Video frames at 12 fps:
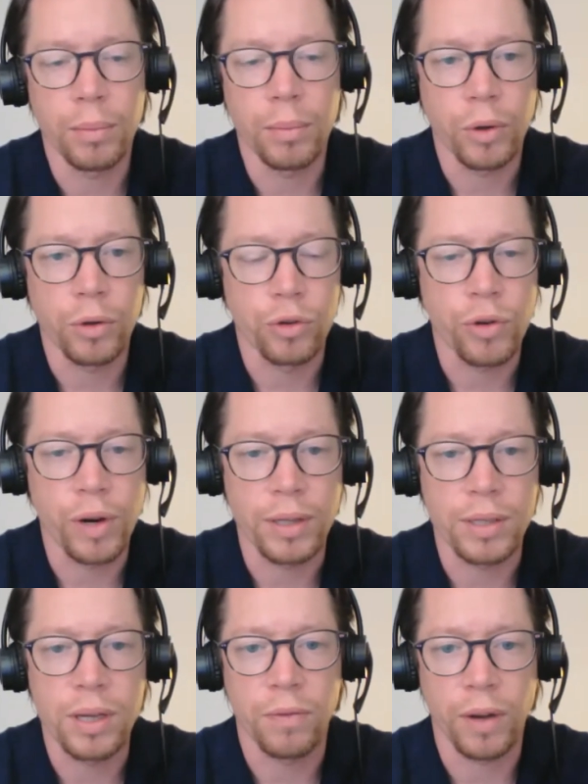going to try and
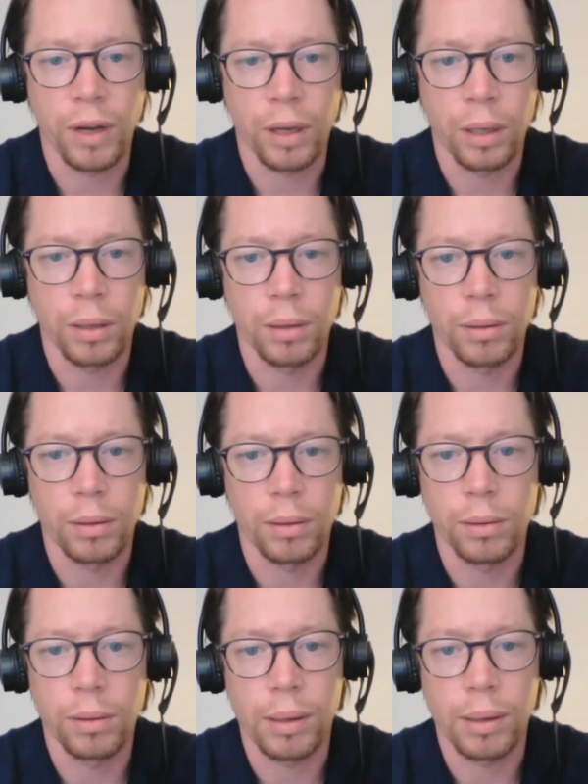see if I can
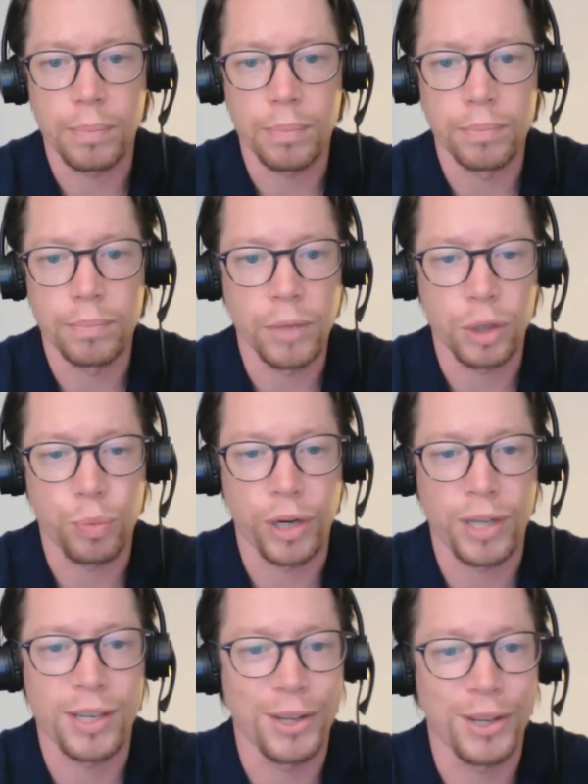
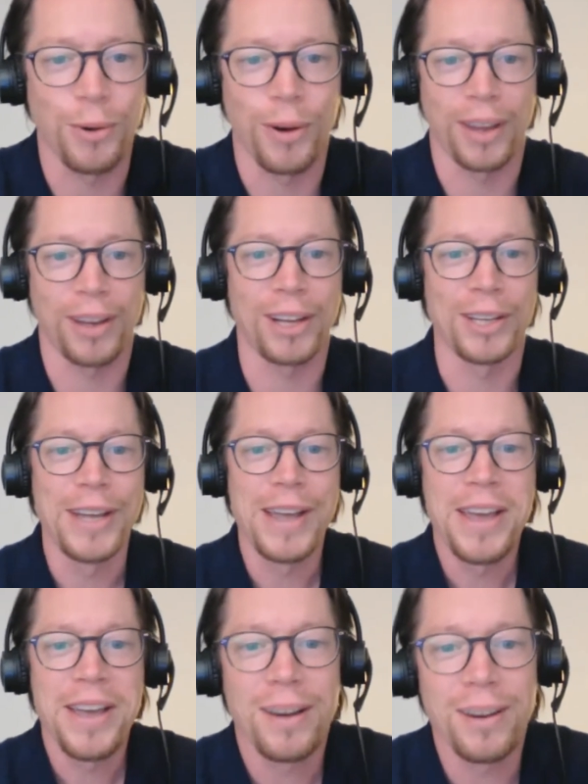express it correctly.
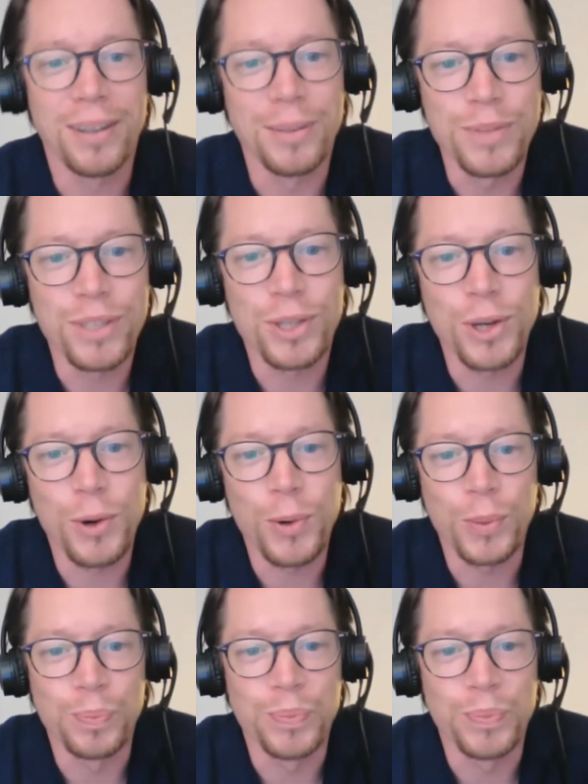So